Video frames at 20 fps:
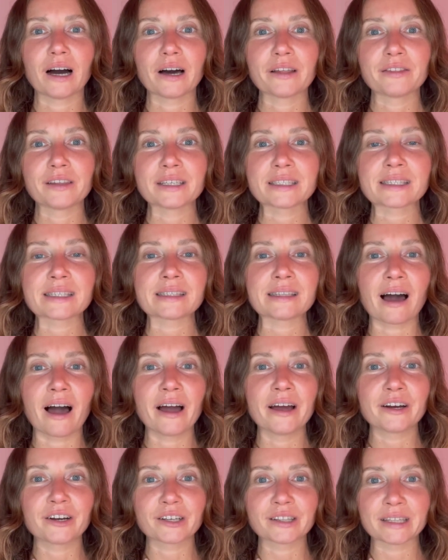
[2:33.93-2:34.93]
this
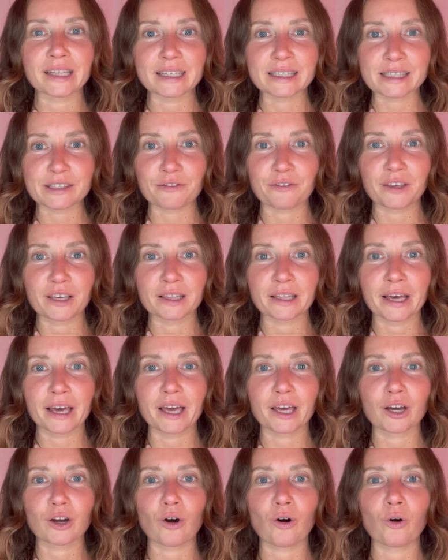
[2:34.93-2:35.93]
tiredness
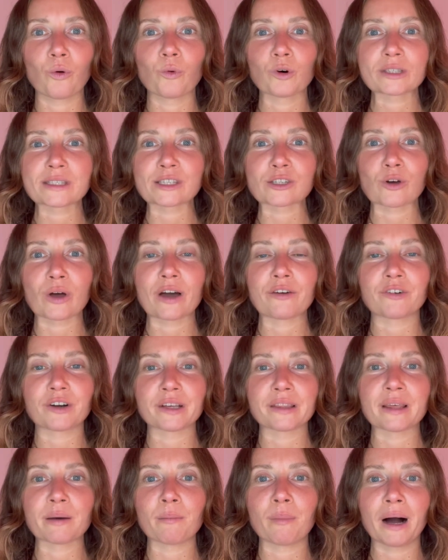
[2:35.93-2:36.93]
feeling or
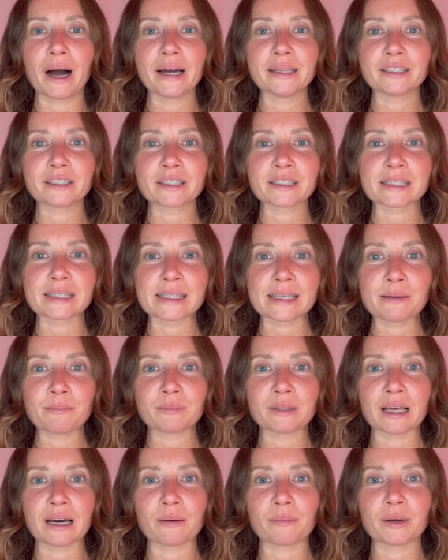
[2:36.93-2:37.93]
whatsoever, the minor
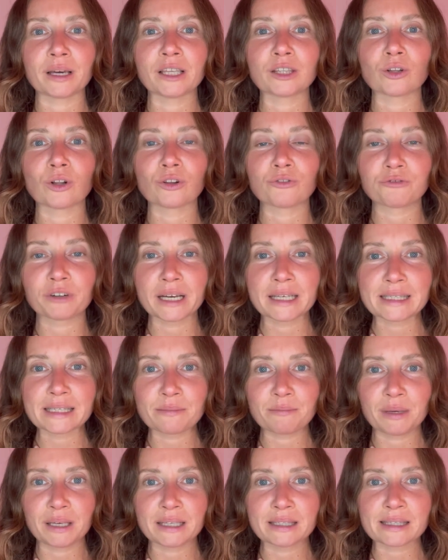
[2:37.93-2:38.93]
symptom, it already
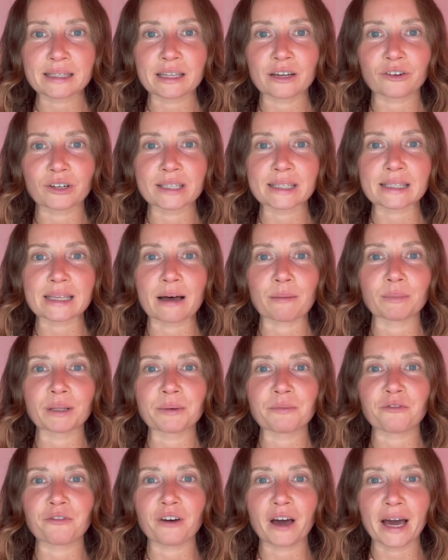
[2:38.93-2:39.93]
means there is some
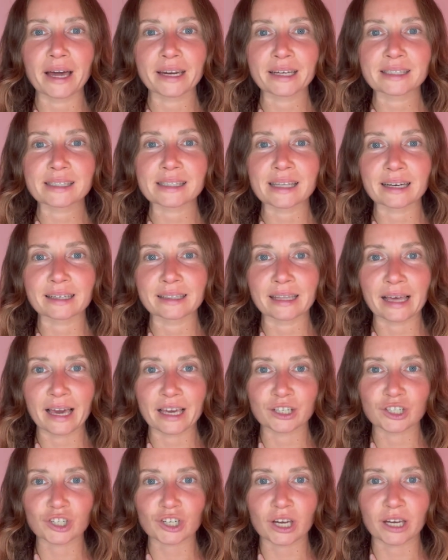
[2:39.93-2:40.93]
lymphatic
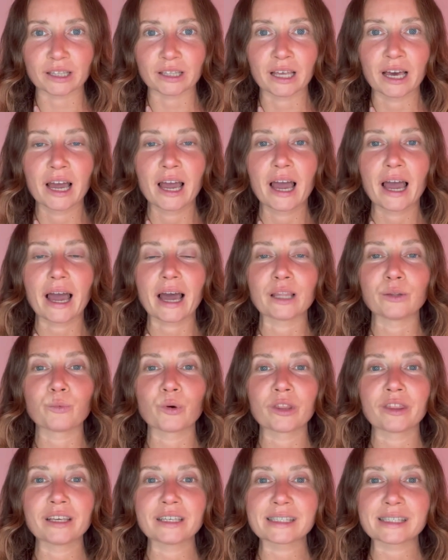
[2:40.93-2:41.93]
stagnation, and
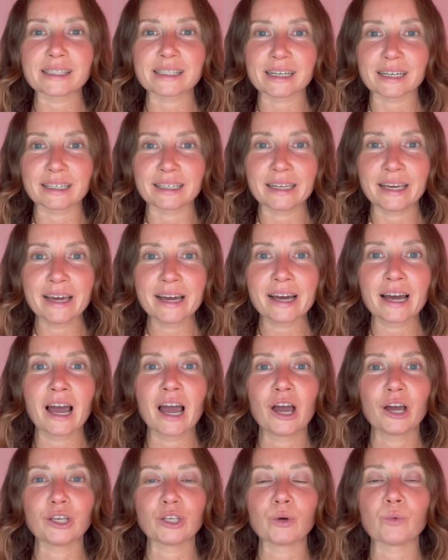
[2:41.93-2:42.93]
with this technique
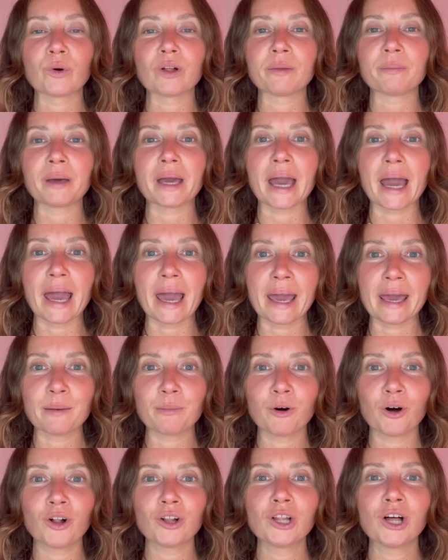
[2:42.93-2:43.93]
you will be
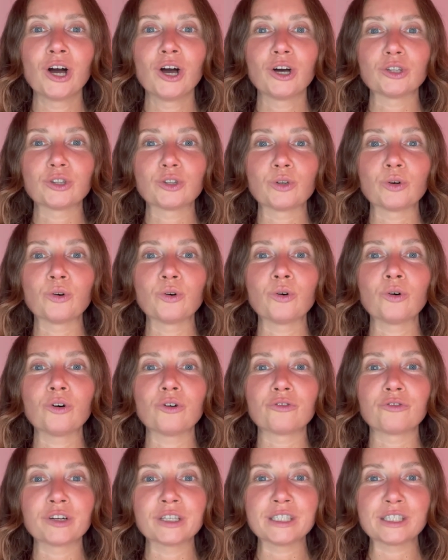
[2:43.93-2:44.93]
able to
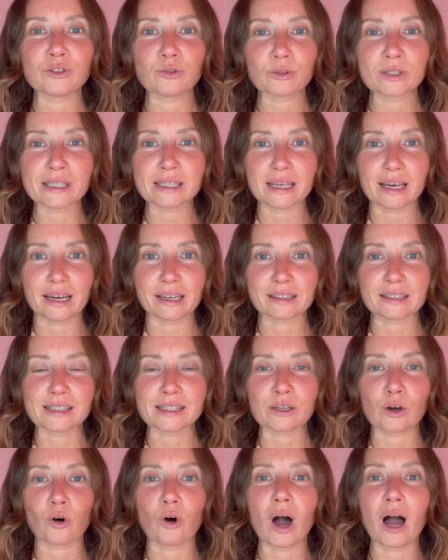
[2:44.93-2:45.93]
reduce it.
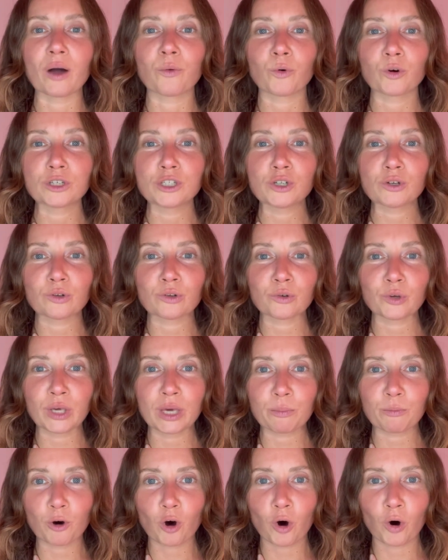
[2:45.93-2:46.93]
So I want you to
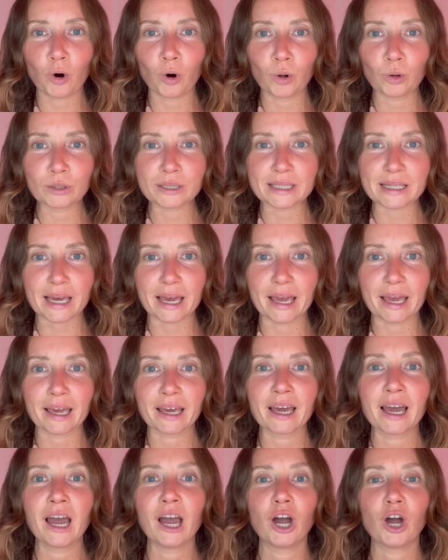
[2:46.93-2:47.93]
keep
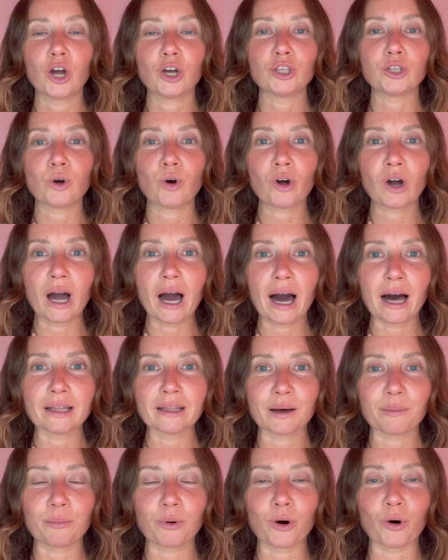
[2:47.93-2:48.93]
holding your
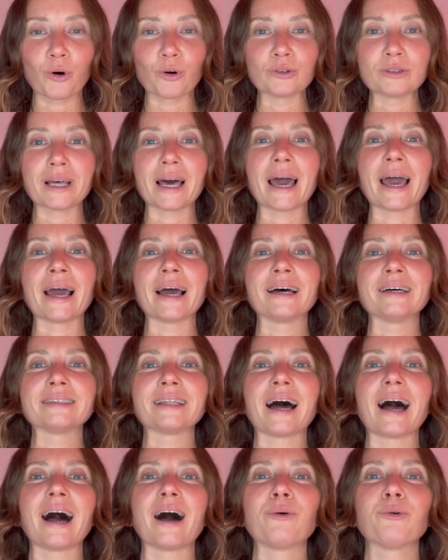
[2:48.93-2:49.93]
collarbone, and
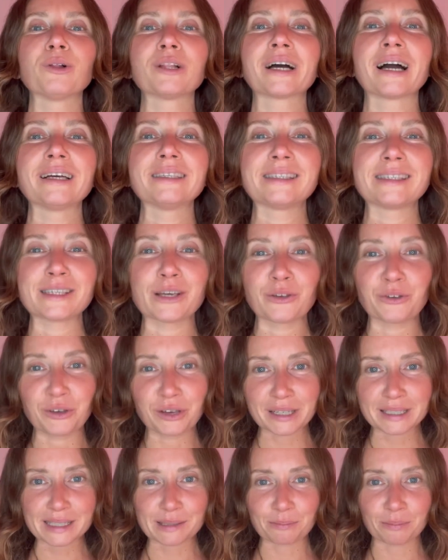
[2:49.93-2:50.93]
I will continue
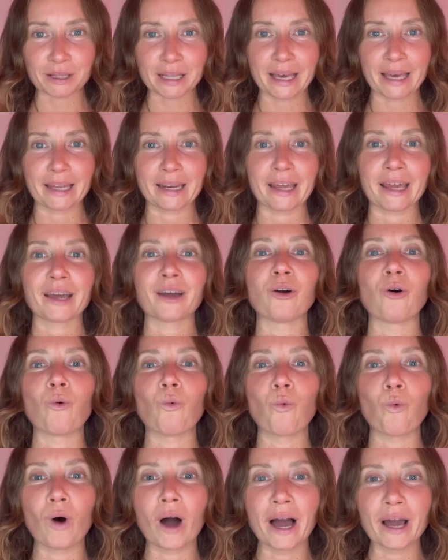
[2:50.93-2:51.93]
explaining
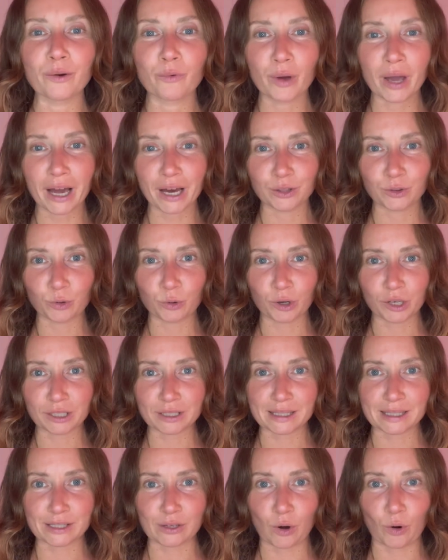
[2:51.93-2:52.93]
why we are doing
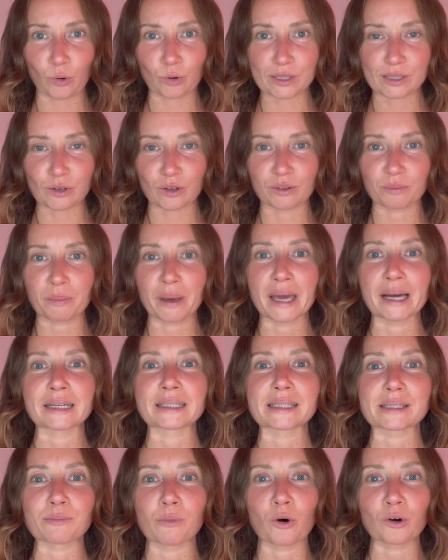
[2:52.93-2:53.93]
so it
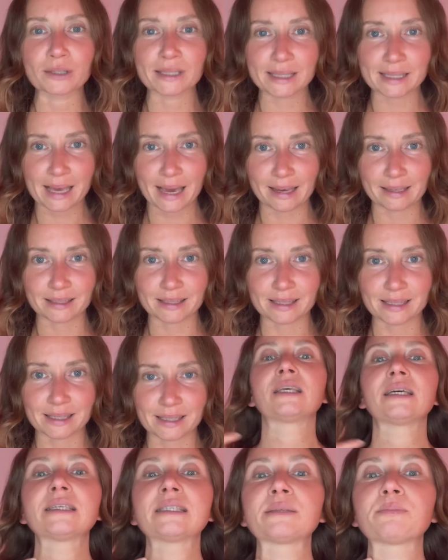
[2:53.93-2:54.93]
makes more sense.
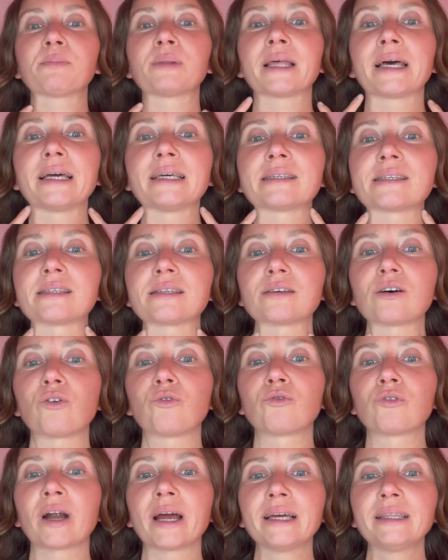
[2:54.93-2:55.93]
This place
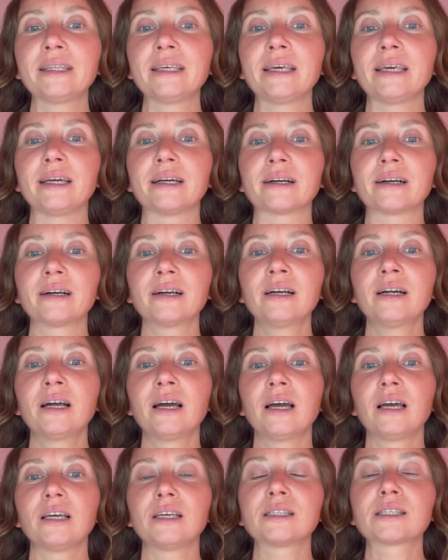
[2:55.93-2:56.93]
right here
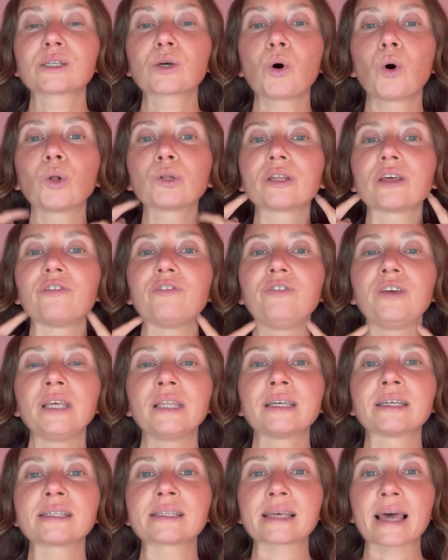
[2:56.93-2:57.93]
is called
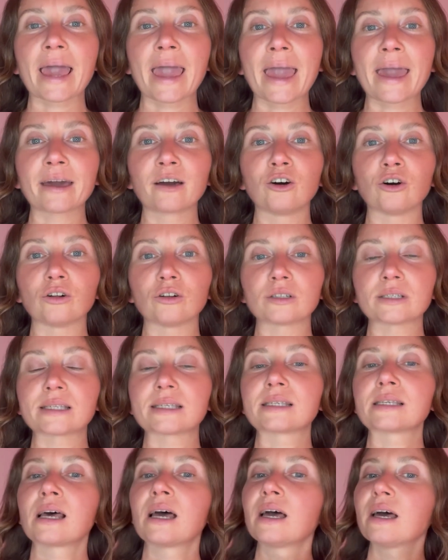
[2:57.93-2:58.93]
venous
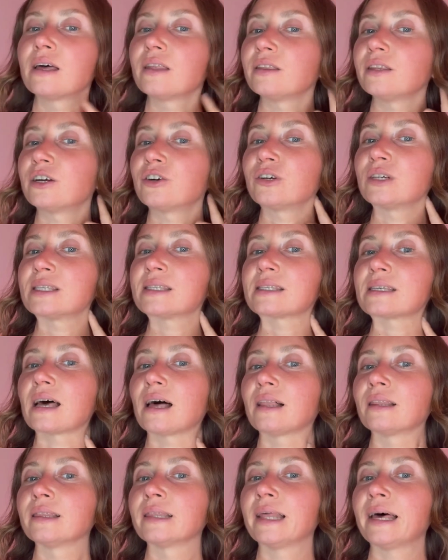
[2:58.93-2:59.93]
angles. There is
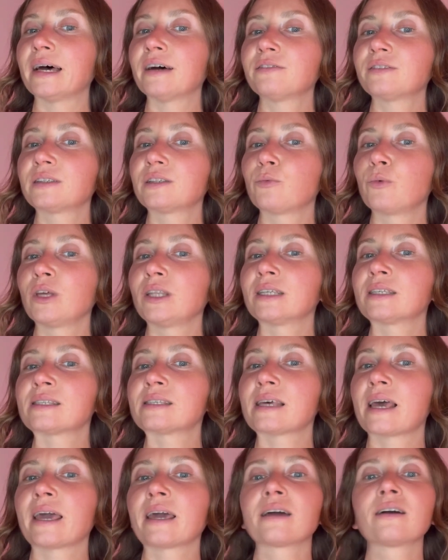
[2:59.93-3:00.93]
left
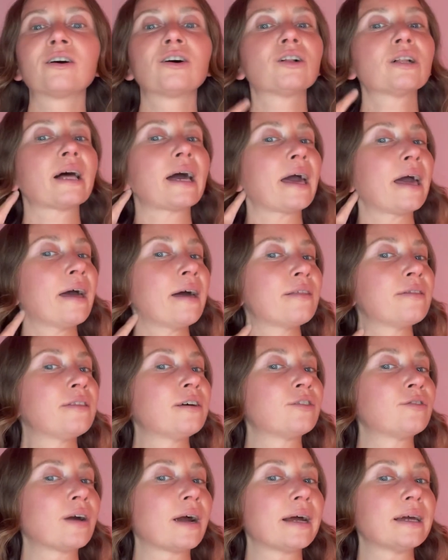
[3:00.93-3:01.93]
venous angle and
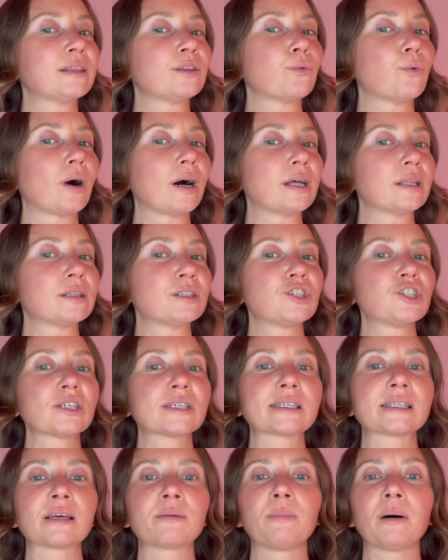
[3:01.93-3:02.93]
the right one,
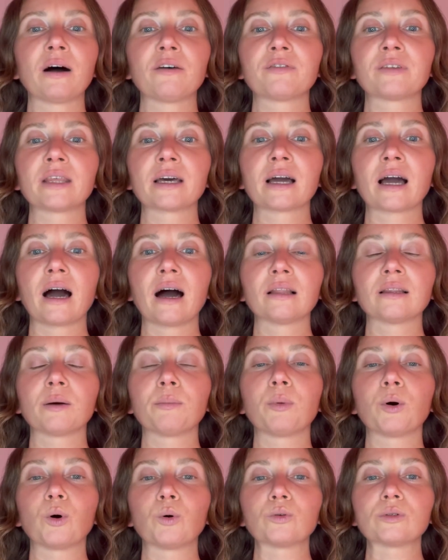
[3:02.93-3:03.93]
just above the
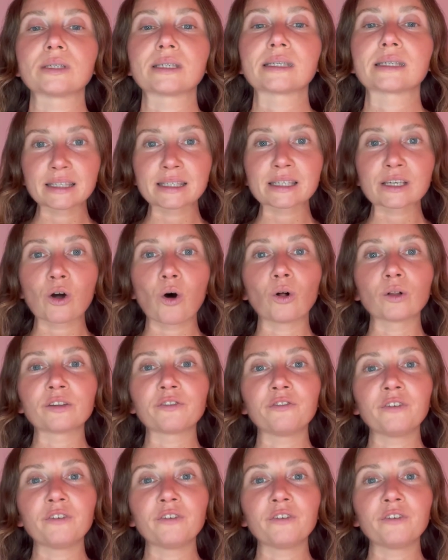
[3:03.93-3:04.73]
collarbones. It's called